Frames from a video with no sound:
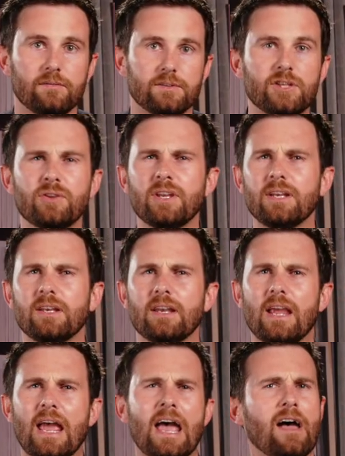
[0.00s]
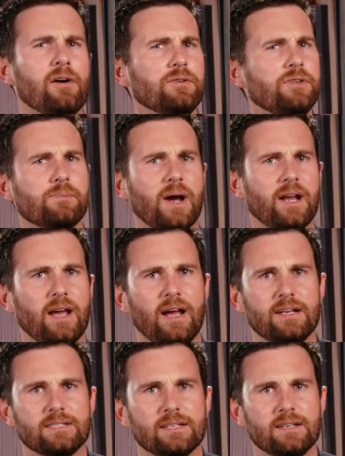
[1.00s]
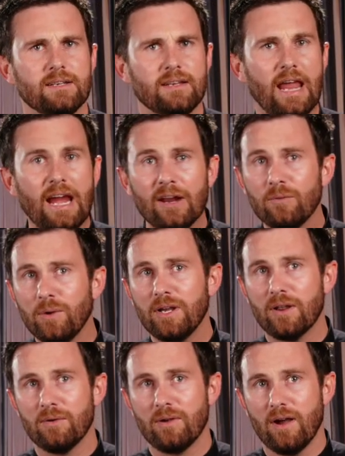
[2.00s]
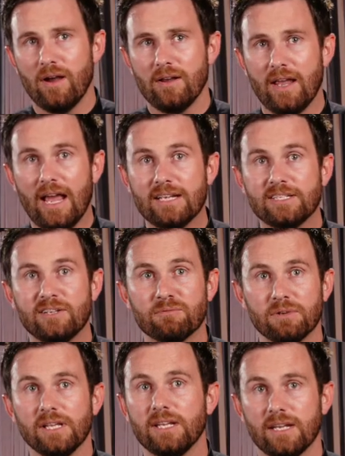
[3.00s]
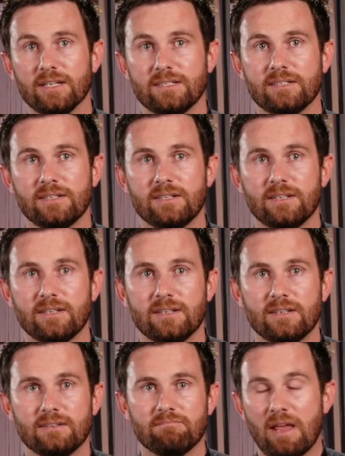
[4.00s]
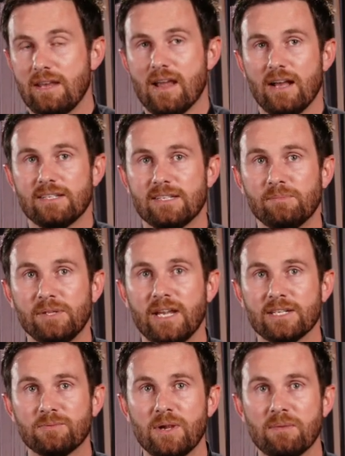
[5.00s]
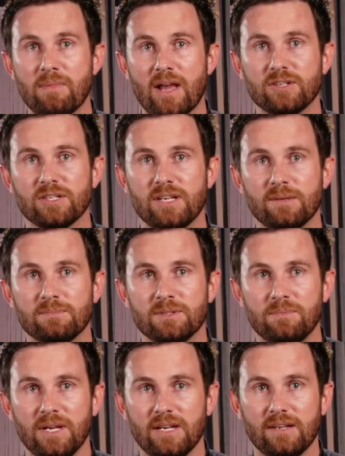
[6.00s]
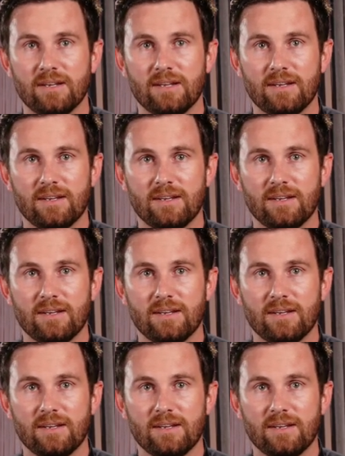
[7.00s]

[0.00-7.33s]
So then, how, you might ask, can we know God as He really is, and not simply as we imagine Him to be?